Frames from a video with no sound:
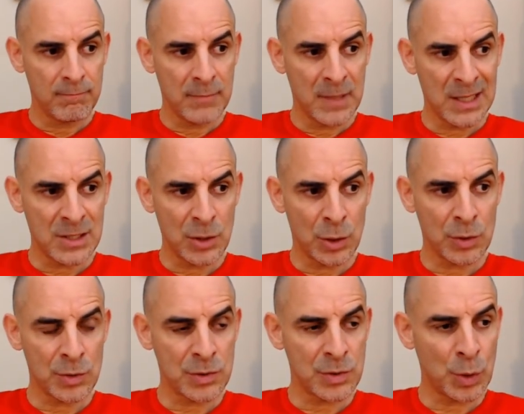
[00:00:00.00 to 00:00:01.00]
I actually
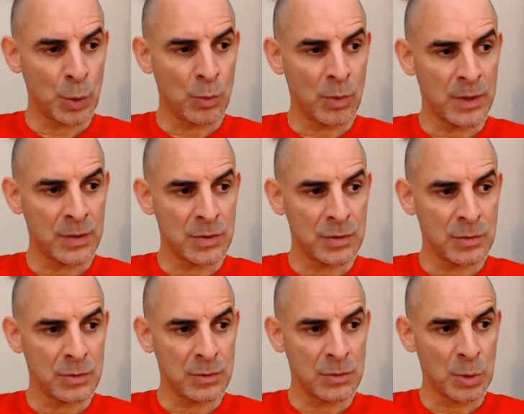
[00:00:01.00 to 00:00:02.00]
also want
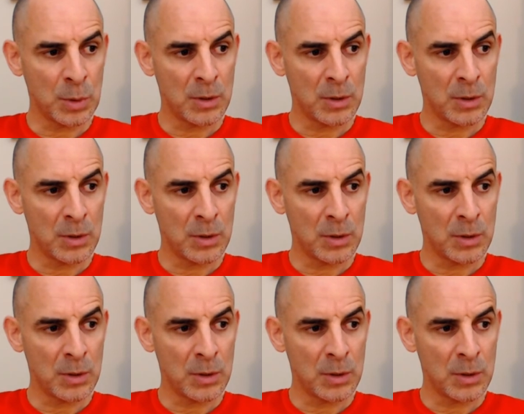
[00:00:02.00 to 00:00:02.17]
to